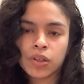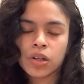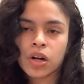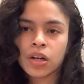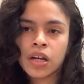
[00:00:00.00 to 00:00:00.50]

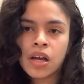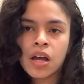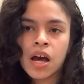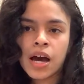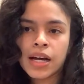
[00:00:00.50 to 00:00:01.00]
card.
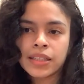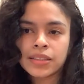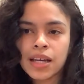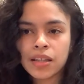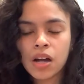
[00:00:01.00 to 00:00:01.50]

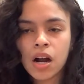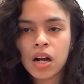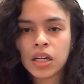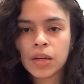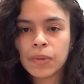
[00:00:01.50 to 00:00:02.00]
Death
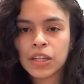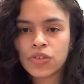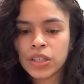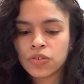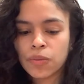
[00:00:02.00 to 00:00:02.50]
card could be
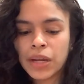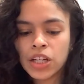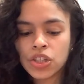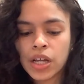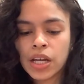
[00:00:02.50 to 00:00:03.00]

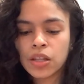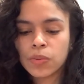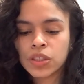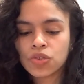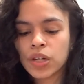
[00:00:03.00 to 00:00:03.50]
transformation. There
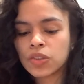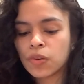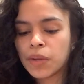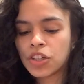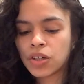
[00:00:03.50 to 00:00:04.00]
was a
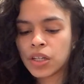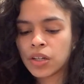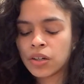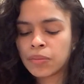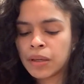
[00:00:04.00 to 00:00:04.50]
transformation
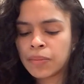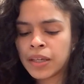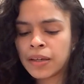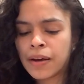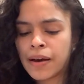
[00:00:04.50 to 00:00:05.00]
here, or maybe